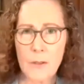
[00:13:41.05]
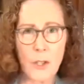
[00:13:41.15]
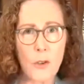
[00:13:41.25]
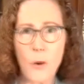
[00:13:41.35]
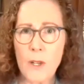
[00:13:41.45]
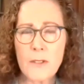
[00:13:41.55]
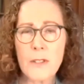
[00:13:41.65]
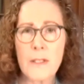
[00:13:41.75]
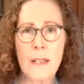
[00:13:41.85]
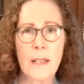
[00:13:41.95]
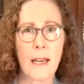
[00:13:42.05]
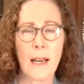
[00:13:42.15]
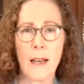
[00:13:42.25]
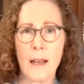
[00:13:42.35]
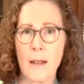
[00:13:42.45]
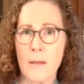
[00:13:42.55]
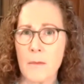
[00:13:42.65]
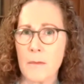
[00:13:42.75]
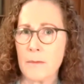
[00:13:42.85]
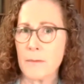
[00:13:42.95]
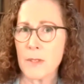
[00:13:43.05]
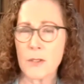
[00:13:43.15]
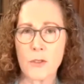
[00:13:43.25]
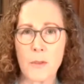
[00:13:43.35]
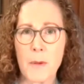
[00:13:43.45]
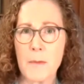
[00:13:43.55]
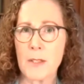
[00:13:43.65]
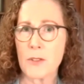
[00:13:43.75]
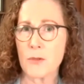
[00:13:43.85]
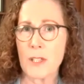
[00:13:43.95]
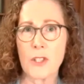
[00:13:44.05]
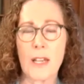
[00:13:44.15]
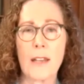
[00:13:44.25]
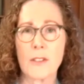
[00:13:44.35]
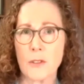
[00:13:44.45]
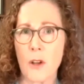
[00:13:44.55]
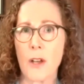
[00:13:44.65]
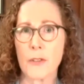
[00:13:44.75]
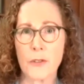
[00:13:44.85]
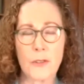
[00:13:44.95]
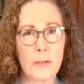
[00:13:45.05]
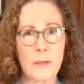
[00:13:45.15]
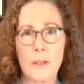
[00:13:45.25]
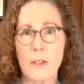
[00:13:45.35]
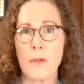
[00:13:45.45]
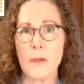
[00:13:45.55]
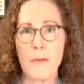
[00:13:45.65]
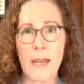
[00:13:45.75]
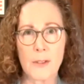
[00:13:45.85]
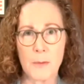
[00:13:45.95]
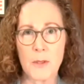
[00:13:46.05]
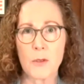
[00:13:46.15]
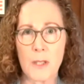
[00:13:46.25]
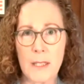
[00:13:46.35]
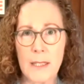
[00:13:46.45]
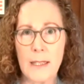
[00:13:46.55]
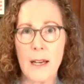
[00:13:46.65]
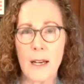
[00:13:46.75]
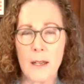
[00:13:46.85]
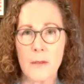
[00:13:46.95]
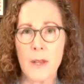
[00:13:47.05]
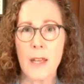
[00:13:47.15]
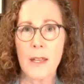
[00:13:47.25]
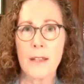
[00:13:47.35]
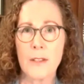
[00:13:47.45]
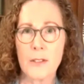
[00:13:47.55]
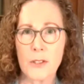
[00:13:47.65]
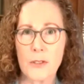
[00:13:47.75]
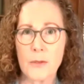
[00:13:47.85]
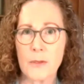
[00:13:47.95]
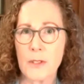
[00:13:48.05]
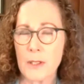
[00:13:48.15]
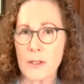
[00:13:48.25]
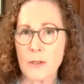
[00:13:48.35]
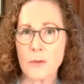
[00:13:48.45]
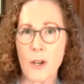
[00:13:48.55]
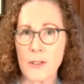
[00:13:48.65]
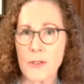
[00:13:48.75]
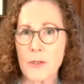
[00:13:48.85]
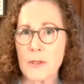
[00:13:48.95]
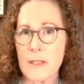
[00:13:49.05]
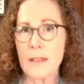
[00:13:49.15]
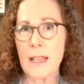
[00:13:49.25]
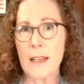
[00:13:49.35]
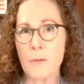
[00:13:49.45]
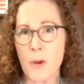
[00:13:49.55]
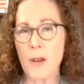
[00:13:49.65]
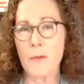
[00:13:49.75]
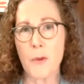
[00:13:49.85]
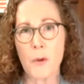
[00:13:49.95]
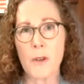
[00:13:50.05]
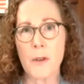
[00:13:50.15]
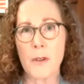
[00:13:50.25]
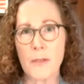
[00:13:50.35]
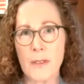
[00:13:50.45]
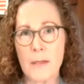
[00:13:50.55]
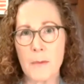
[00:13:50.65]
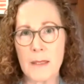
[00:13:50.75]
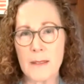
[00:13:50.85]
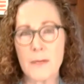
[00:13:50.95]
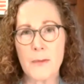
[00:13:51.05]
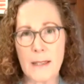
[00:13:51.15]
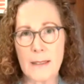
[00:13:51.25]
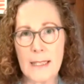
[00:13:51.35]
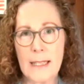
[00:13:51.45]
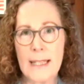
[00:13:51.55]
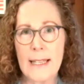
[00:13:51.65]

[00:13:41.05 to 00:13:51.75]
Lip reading: The courts, the Trump administration has lost, the vast majority of the lawsuits that they have brought forward or they've been defending